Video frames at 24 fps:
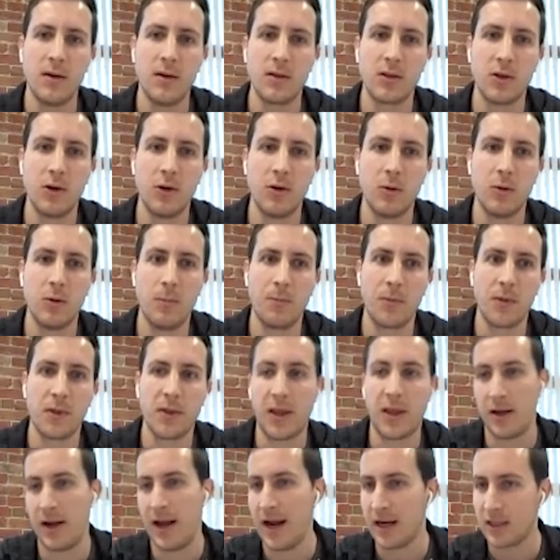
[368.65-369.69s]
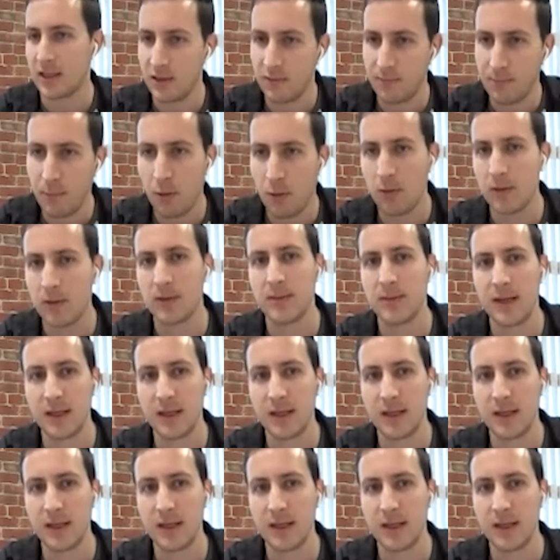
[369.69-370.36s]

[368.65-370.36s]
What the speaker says: So that active polling